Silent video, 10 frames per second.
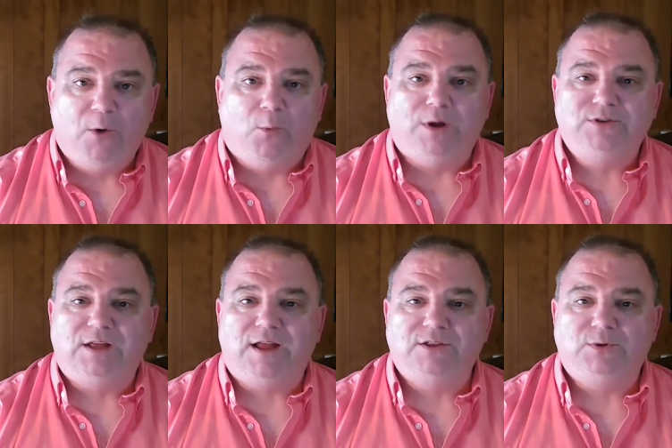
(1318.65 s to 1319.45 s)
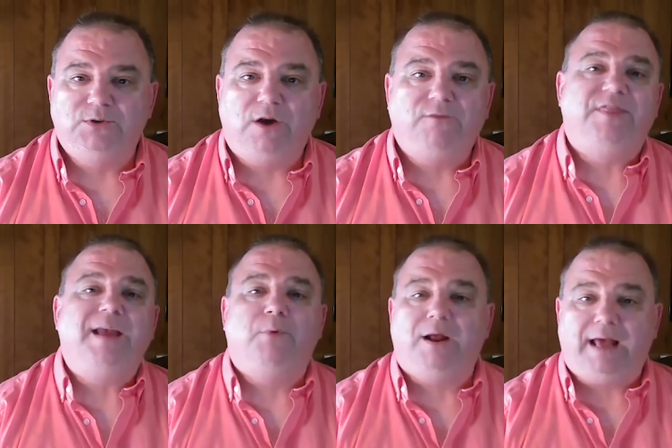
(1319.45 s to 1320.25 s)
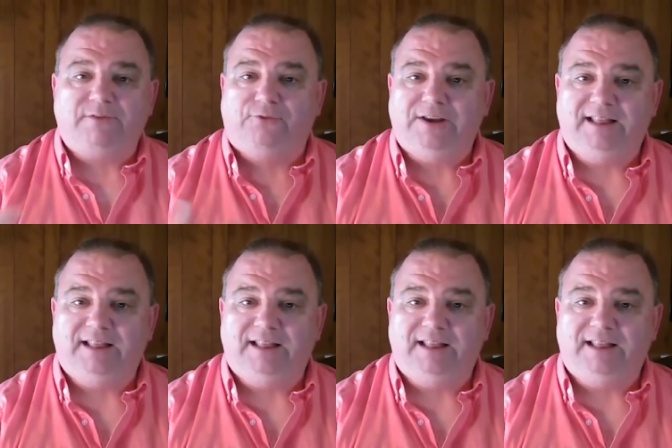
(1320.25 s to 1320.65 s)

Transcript: Once the concert was over, they brought out free